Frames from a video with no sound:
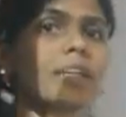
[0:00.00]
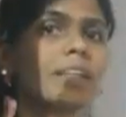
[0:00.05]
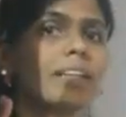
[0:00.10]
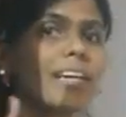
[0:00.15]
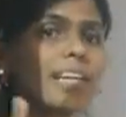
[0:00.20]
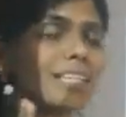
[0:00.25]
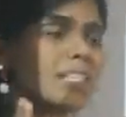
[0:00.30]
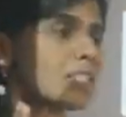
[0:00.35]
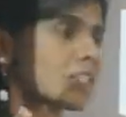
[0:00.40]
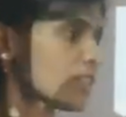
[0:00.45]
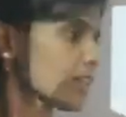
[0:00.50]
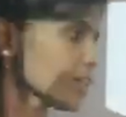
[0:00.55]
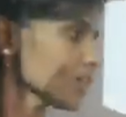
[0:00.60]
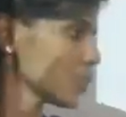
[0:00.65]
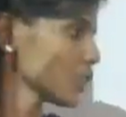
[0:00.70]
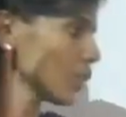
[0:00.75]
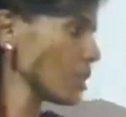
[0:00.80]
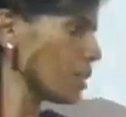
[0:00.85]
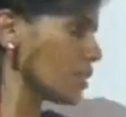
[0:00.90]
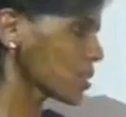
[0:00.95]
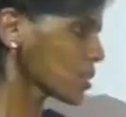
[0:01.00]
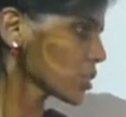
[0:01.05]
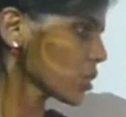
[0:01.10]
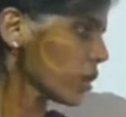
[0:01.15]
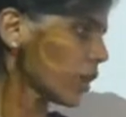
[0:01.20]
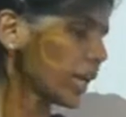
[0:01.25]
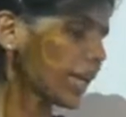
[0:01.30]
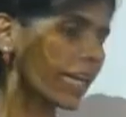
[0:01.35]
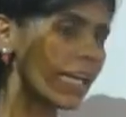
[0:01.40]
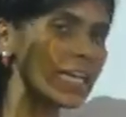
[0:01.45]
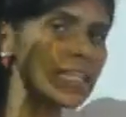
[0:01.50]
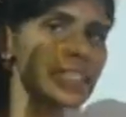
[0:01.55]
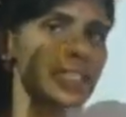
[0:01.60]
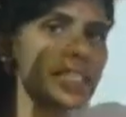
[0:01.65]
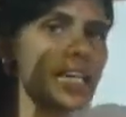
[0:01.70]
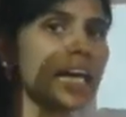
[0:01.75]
that structure is called as